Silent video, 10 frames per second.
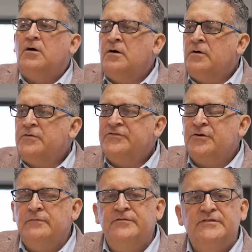all
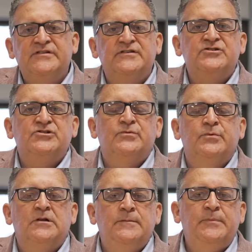surfaces should
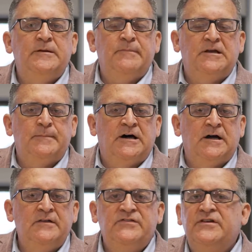really be
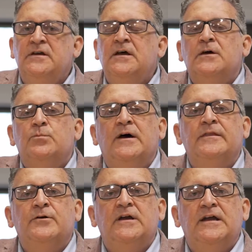minimized,
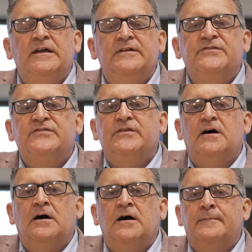whether it's
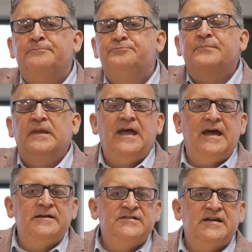um,
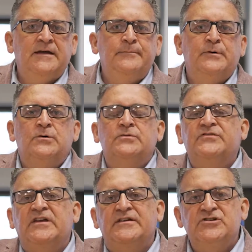end
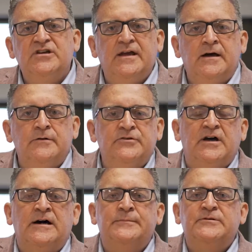tables, kitchen
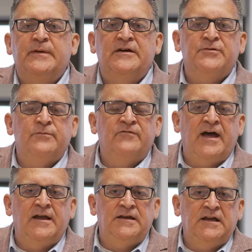countertops, bathroom
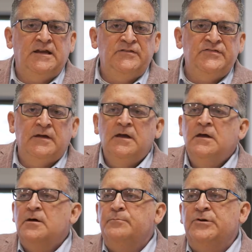vanities,
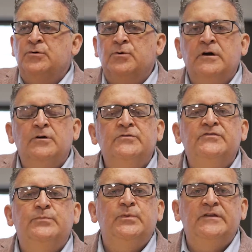
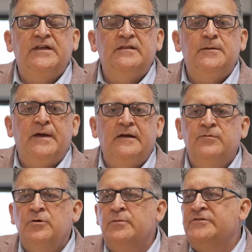bureaus within the
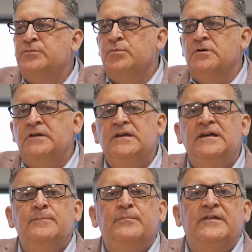bedrooms. Really
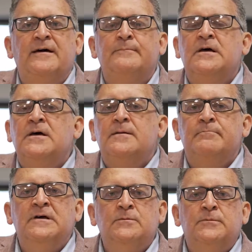keep them
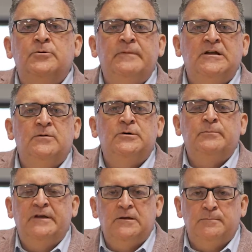minimal, minimal,
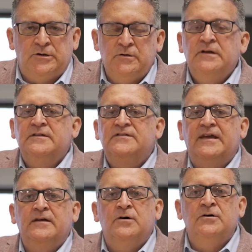minimal.
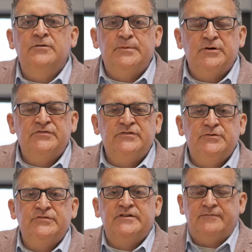Take all the
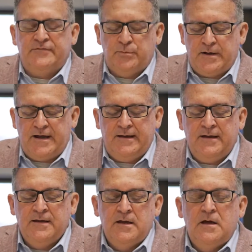personal stuff
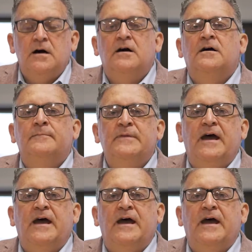away. Um,